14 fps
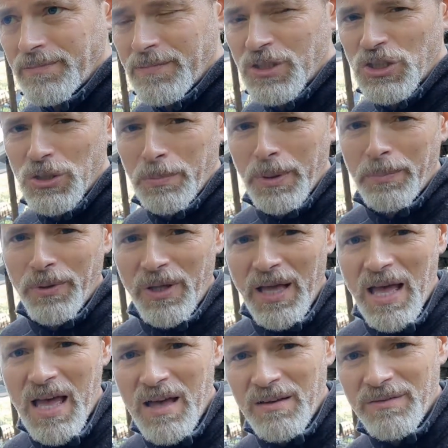I'm sure people
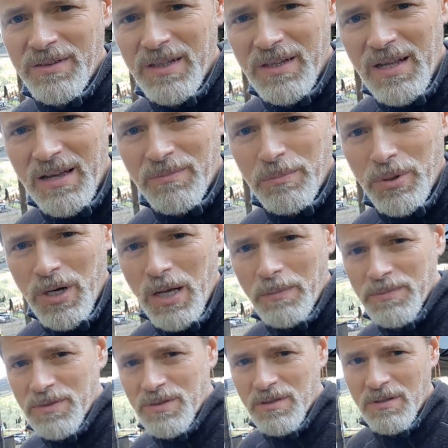have that had
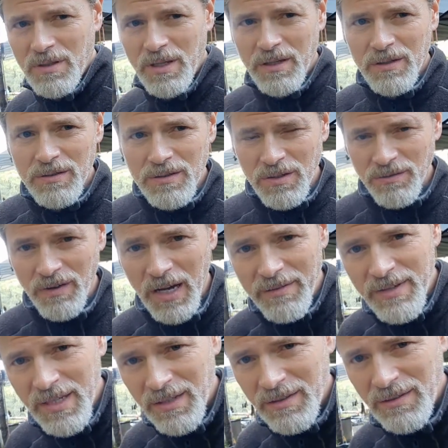problems like
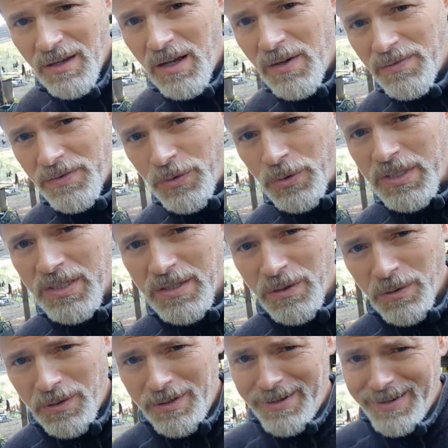surviving off grid and